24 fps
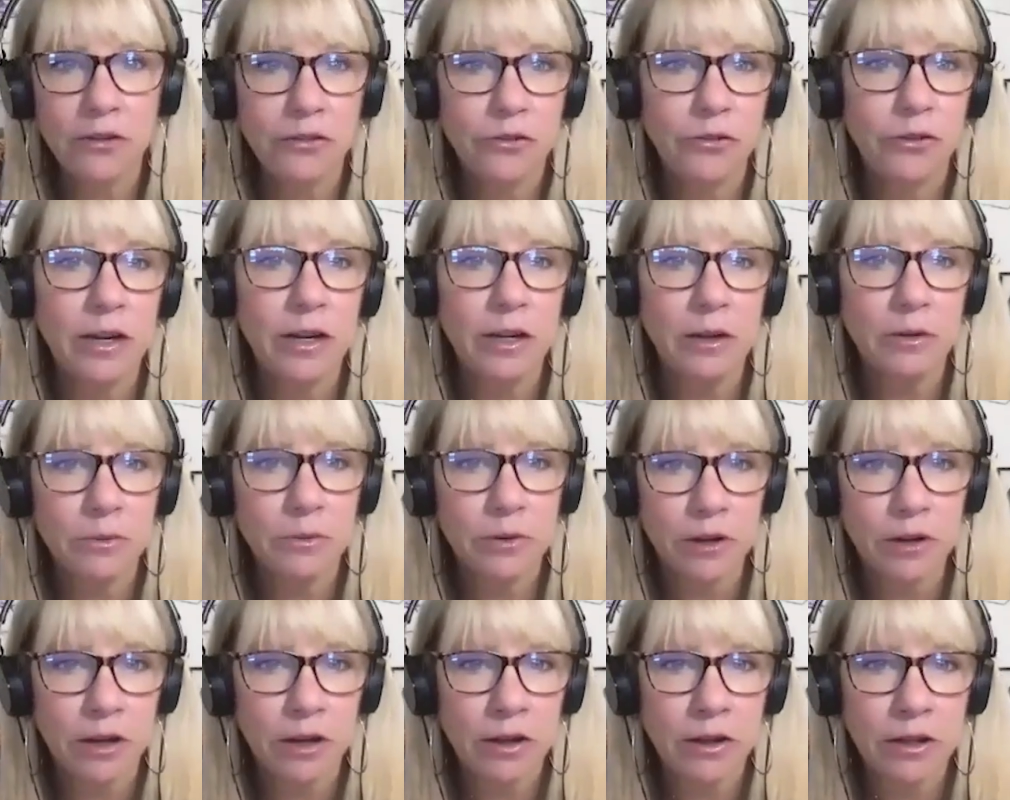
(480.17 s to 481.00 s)
Street,
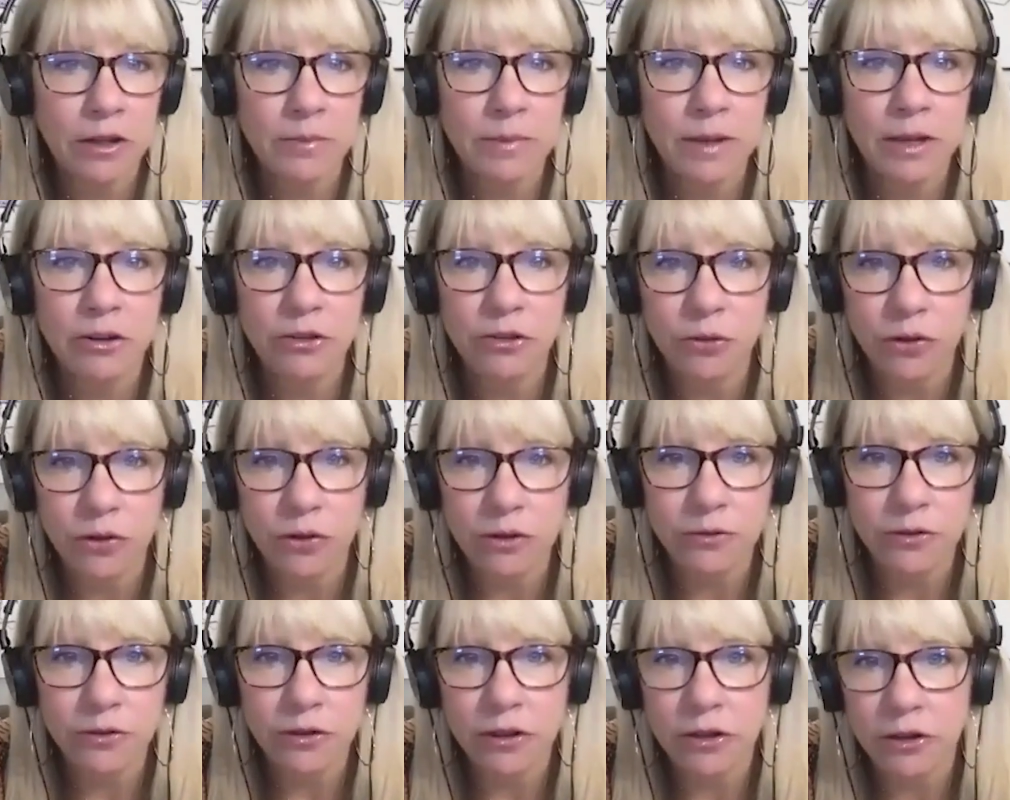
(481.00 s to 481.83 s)
we're all about
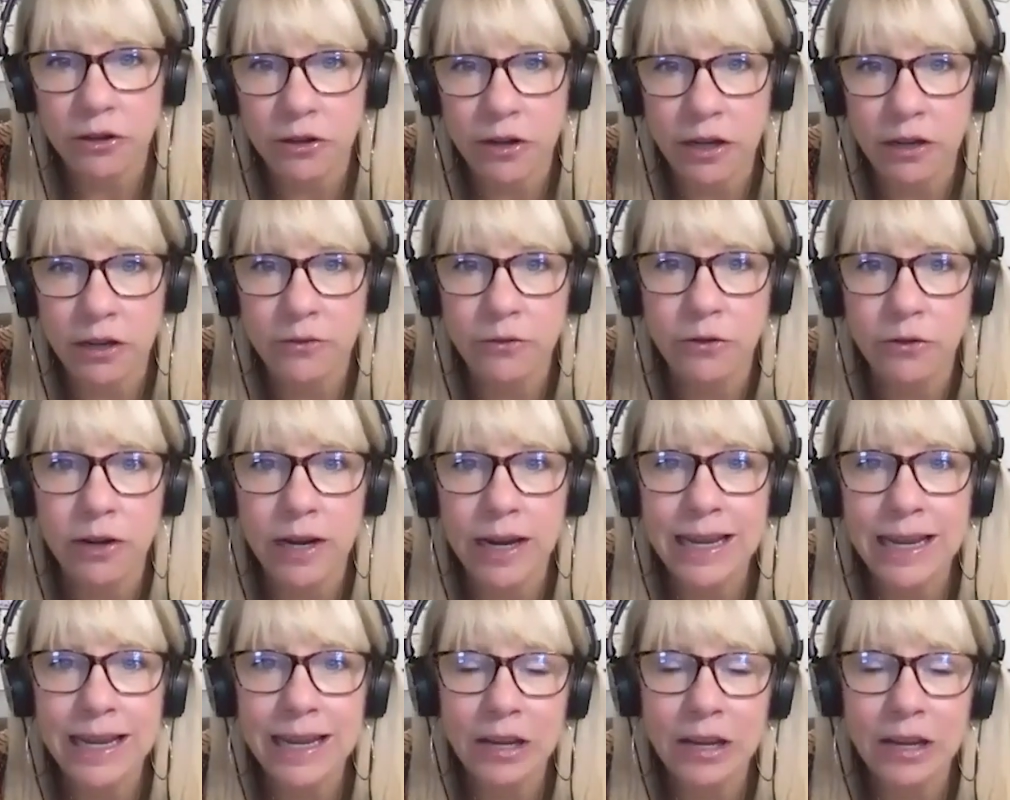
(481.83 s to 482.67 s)
joyful learning for
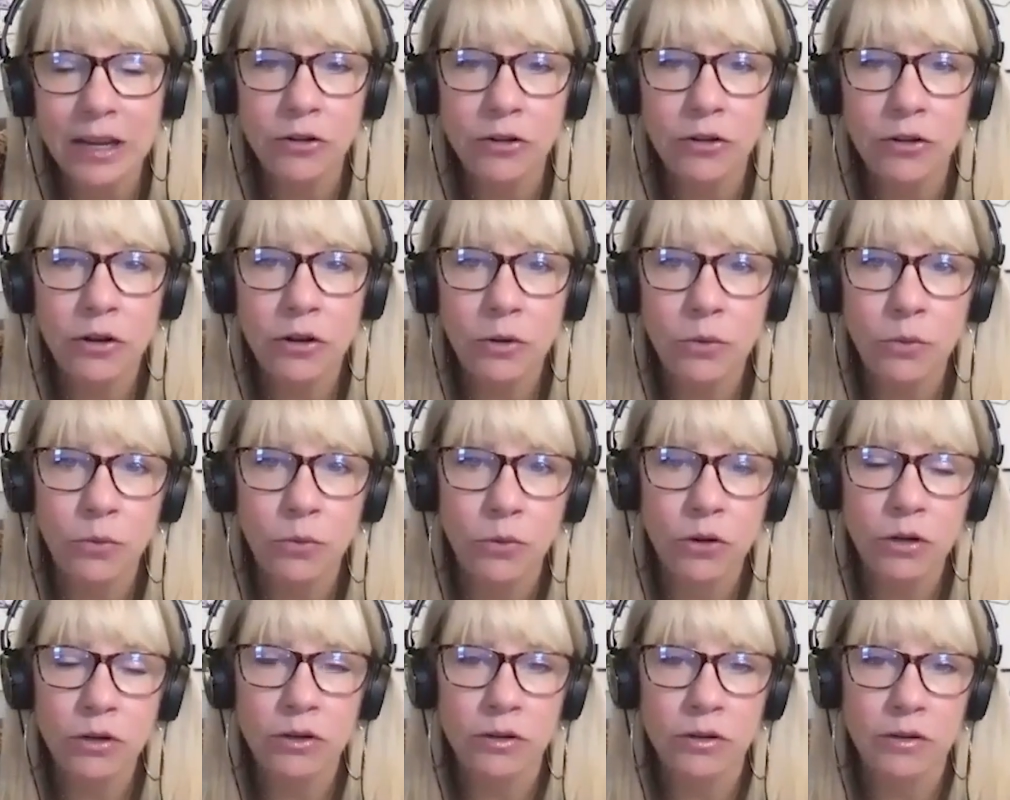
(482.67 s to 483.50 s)
a kinder
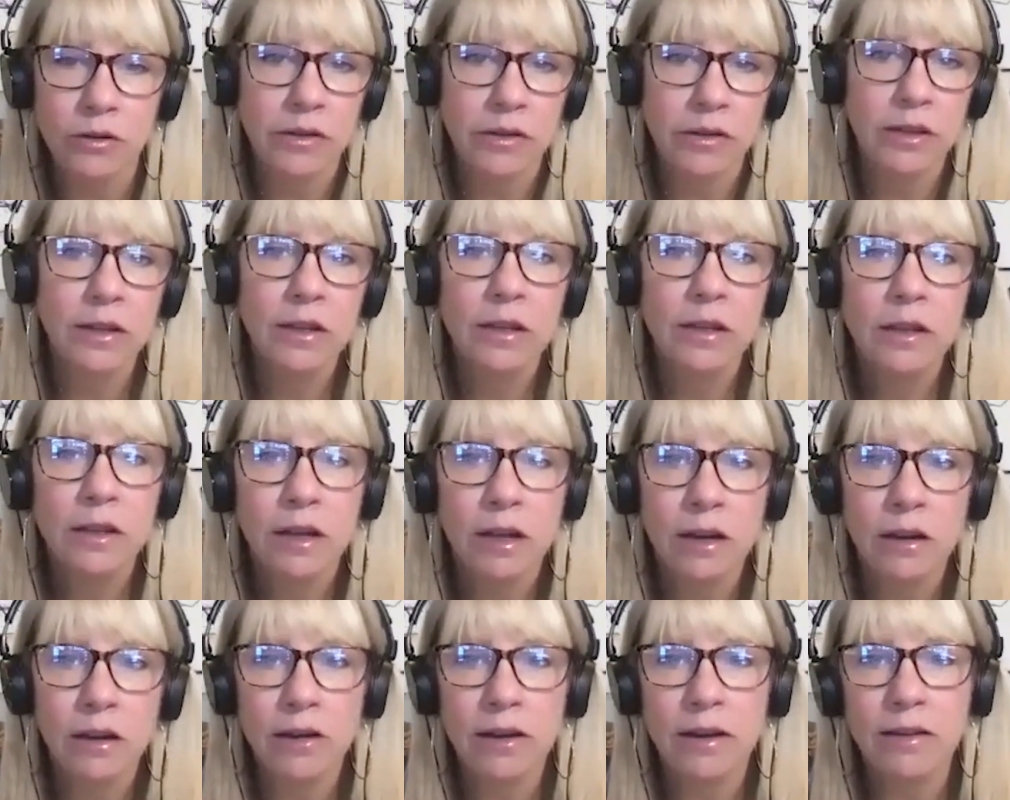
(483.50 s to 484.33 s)
world.
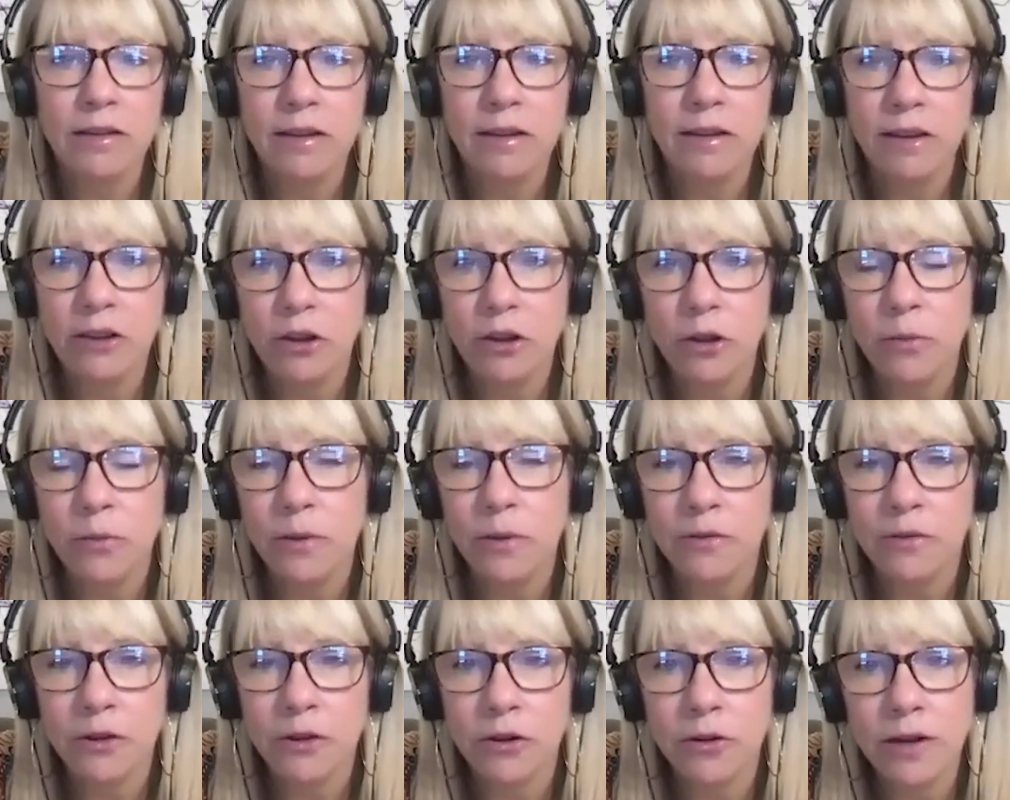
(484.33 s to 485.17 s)
Our continuum
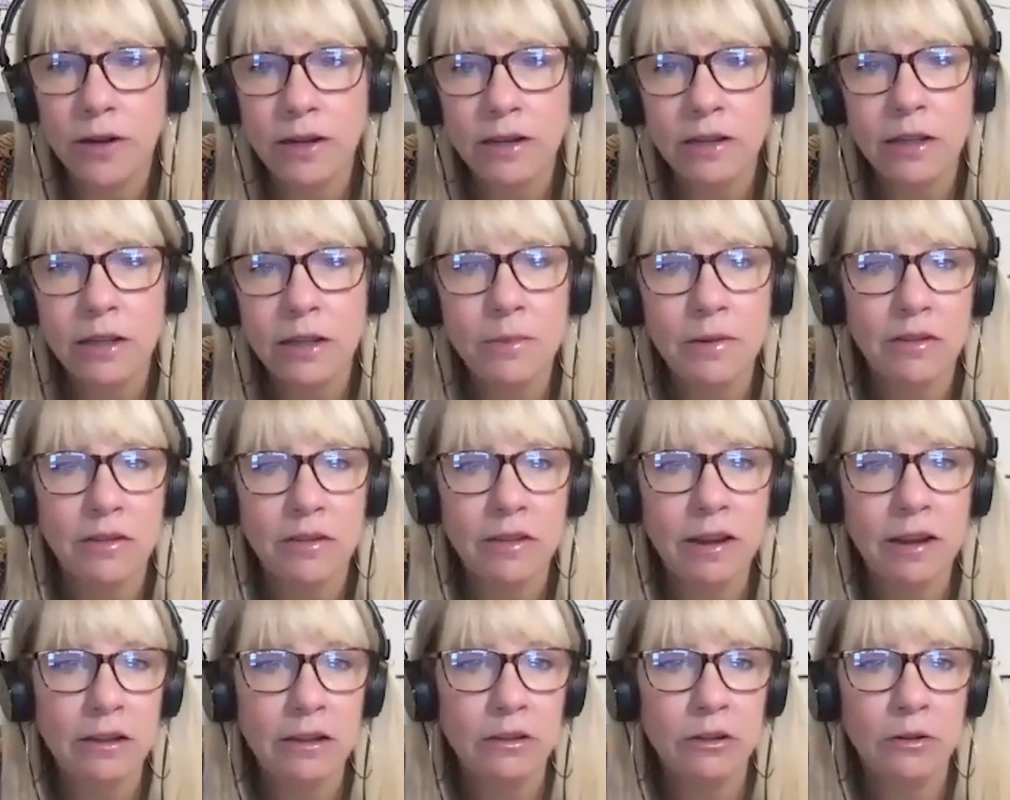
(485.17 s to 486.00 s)
of curriculum is
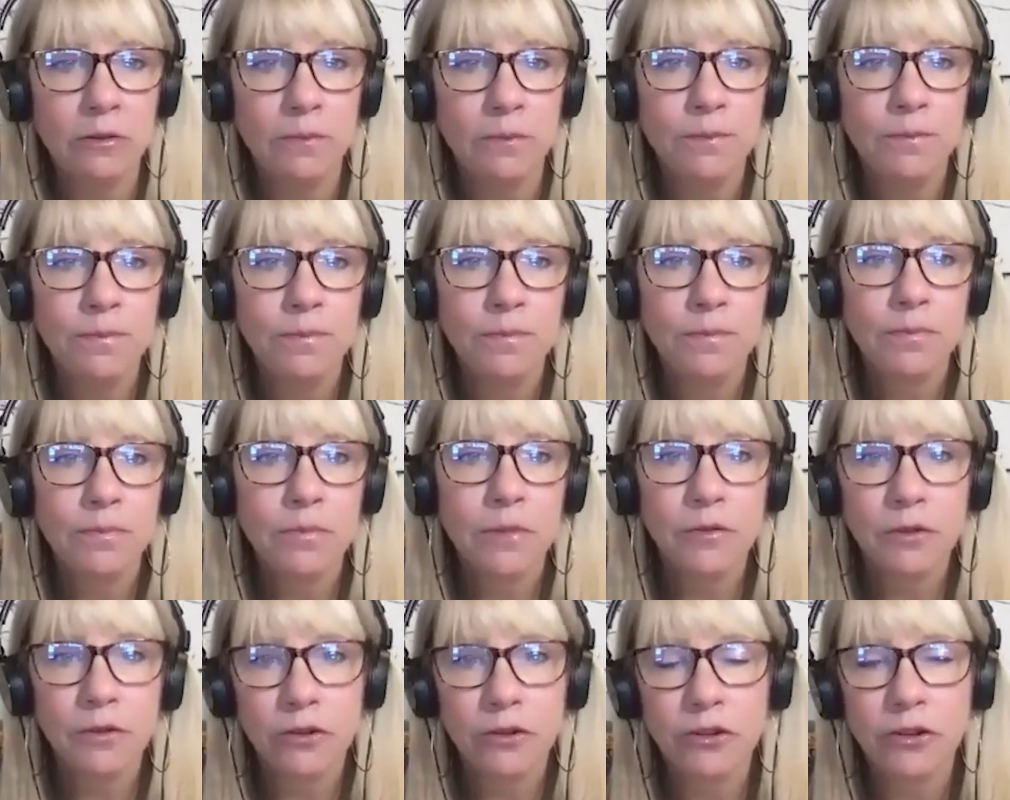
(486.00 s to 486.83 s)
tailored
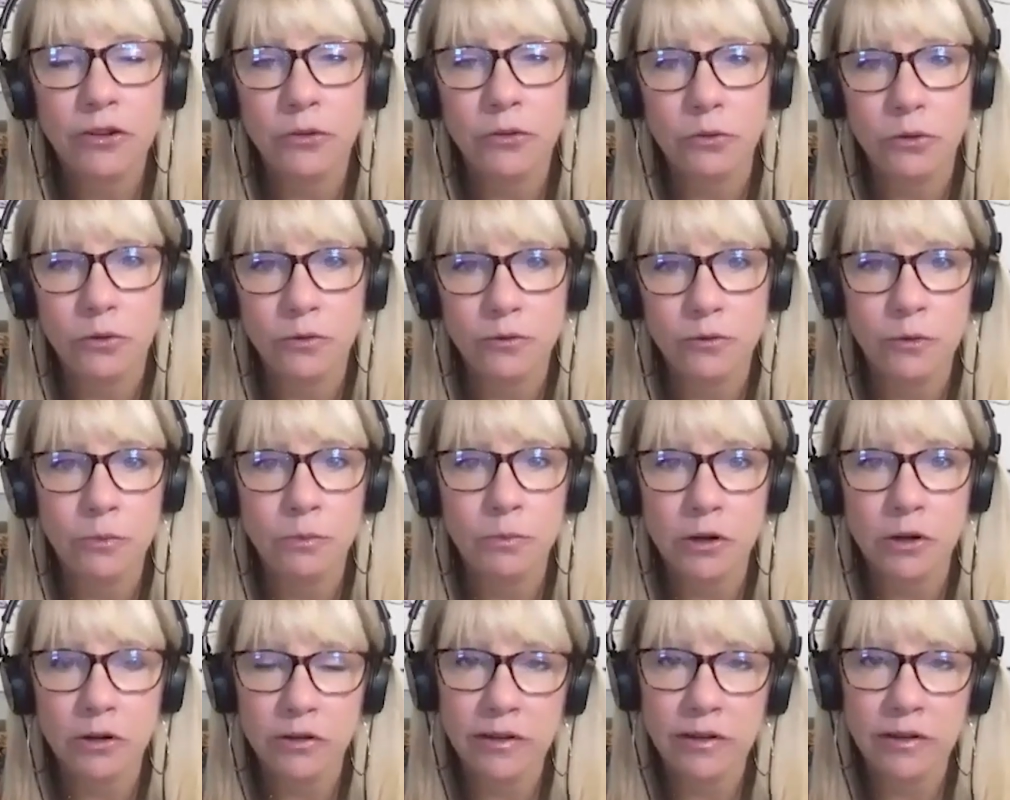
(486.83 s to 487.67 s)
for children from
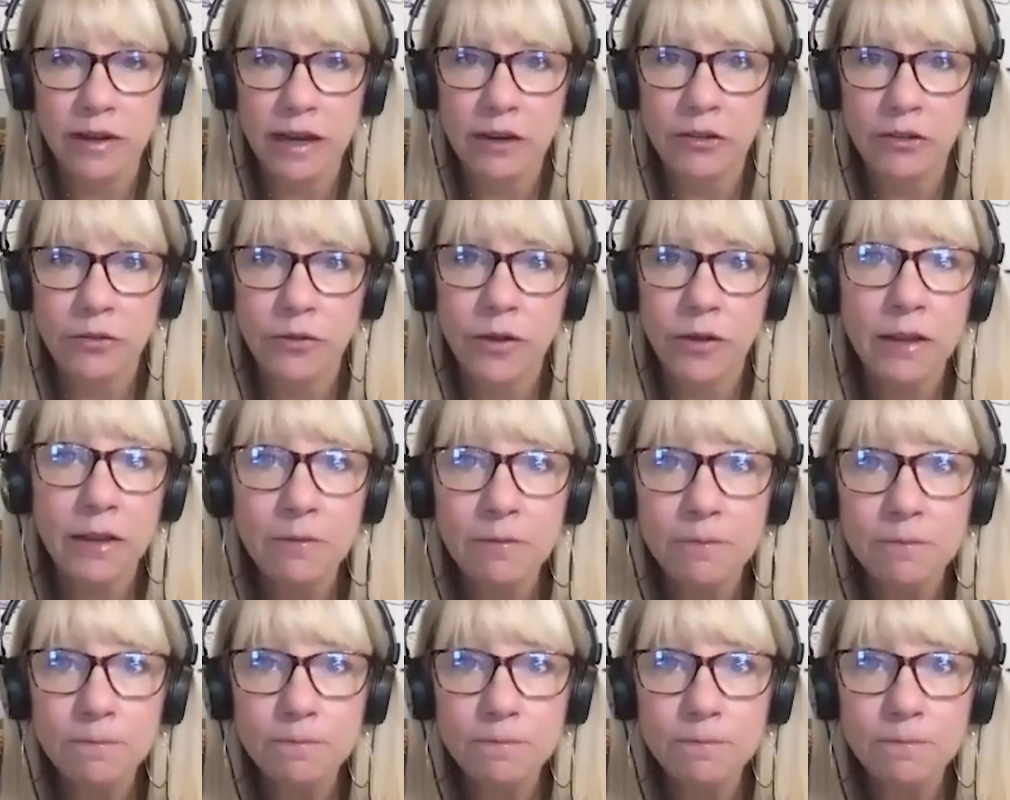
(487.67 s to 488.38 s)
birth to age five,